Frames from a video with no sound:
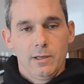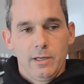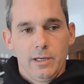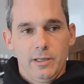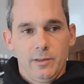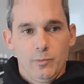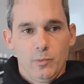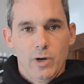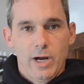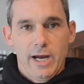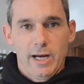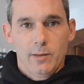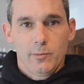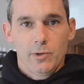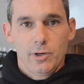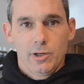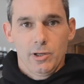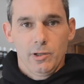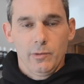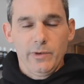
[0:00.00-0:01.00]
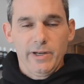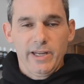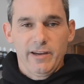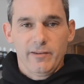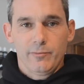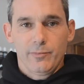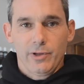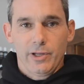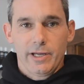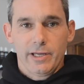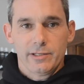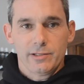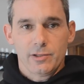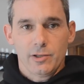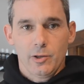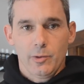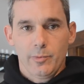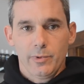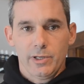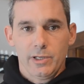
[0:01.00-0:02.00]
in Brattleboro, and we have plans to
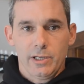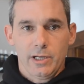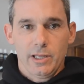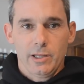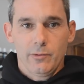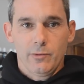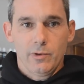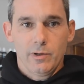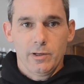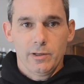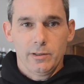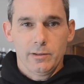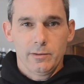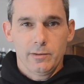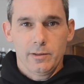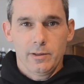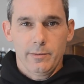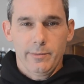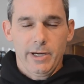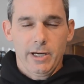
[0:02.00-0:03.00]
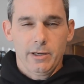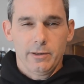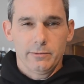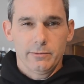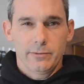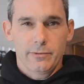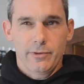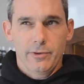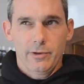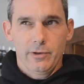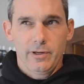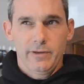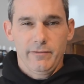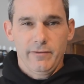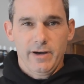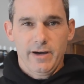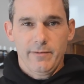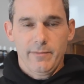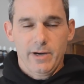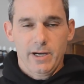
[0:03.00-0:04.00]
open another one about
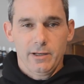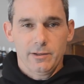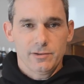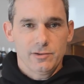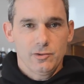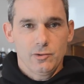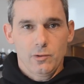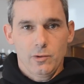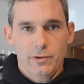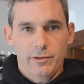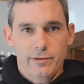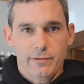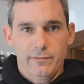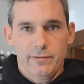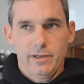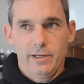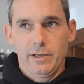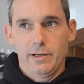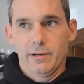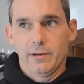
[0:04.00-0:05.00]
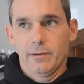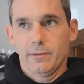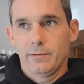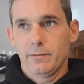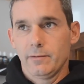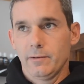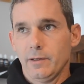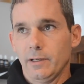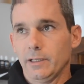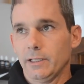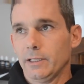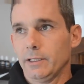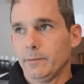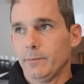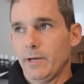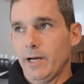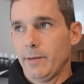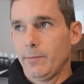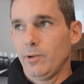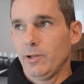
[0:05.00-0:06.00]
35 miles north of here.
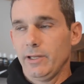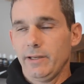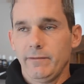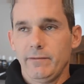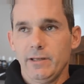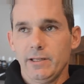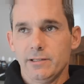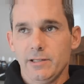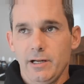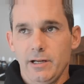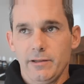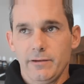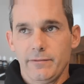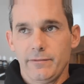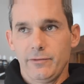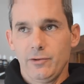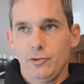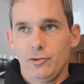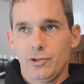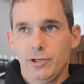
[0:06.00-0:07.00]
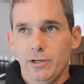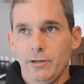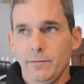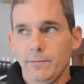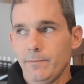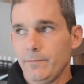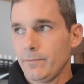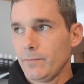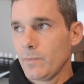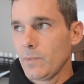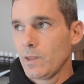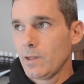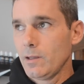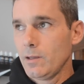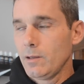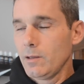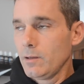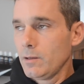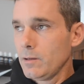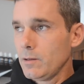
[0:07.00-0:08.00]
I believe these are the future
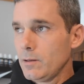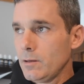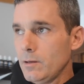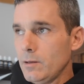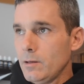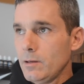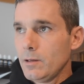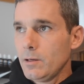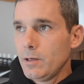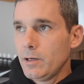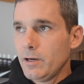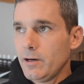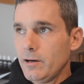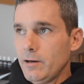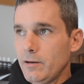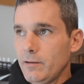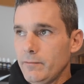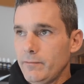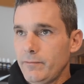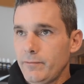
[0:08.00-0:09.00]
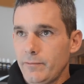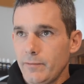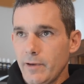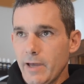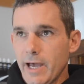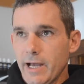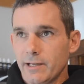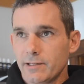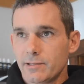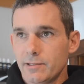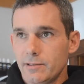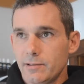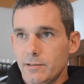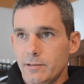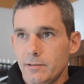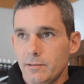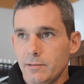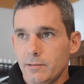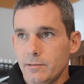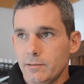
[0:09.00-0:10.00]
of
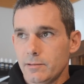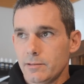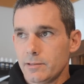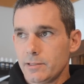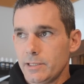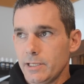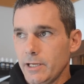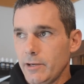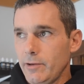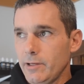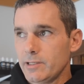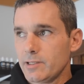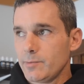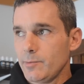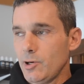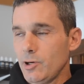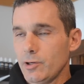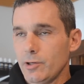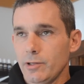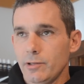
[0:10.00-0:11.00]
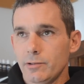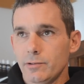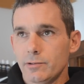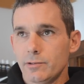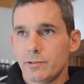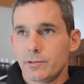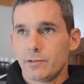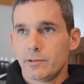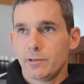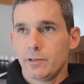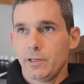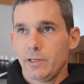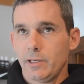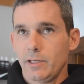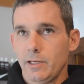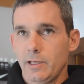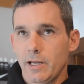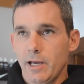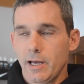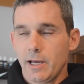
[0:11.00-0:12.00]
ex-cigarette smokers,
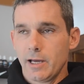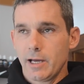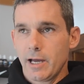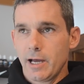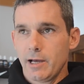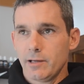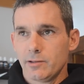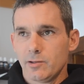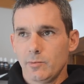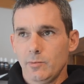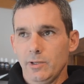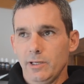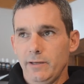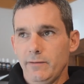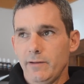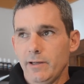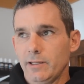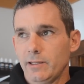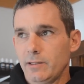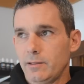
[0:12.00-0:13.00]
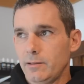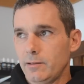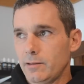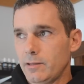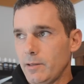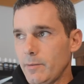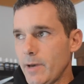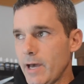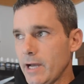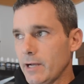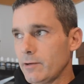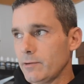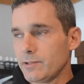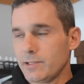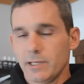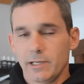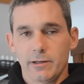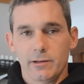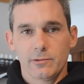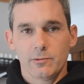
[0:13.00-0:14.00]
and I also believe that tobacco
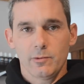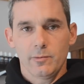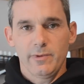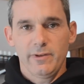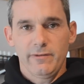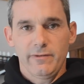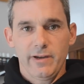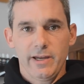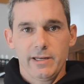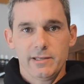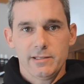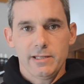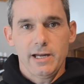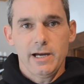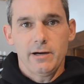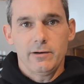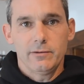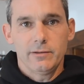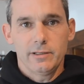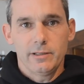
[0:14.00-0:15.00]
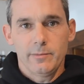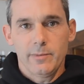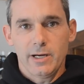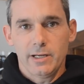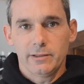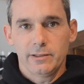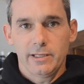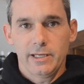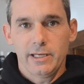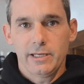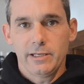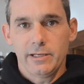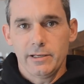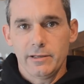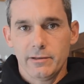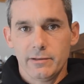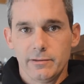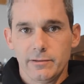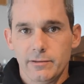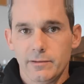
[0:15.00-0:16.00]
cigarettes will be phased out in about 10
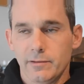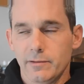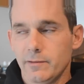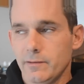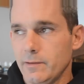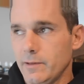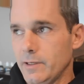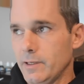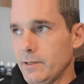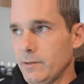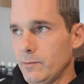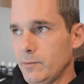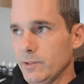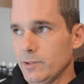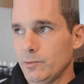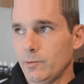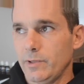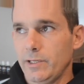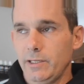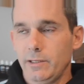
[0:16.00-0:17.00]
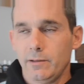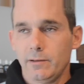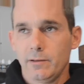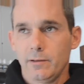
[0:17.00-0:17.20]
years. Once we